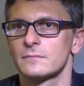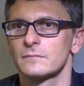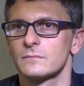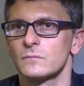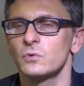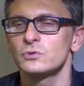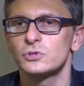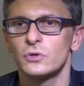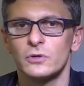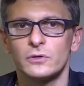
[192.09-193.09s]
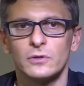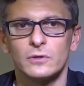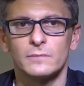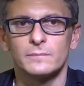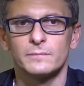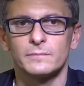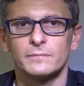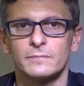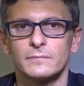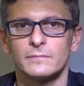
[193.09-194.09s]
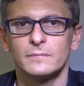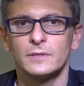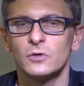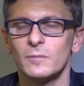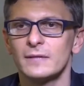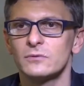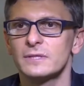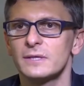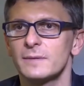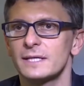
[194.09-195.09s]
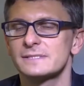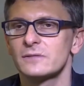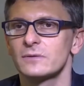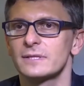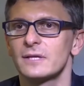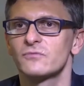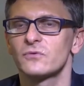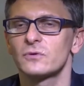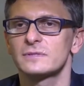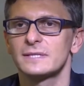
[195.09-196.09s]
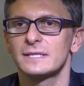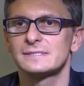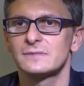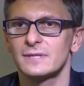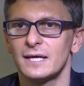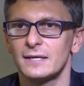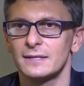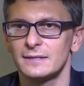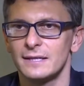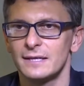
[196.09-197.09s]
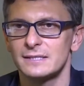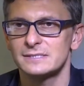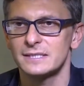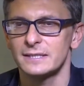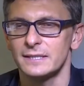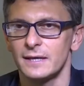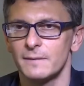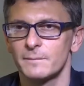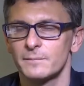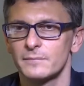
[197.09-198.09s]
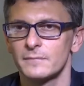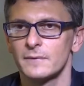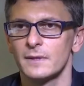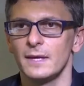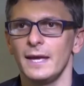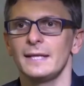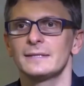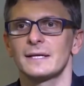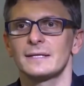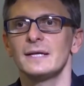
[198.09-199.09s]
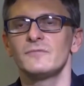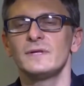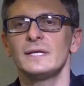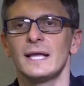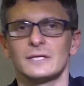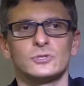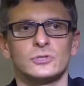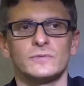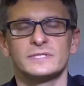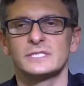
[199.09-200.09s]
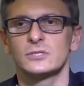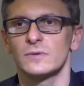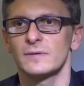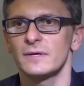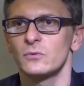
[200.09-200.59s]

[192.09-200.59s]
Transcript: One day, the Liberation Command of the National Front of Algeria enters the village where he was.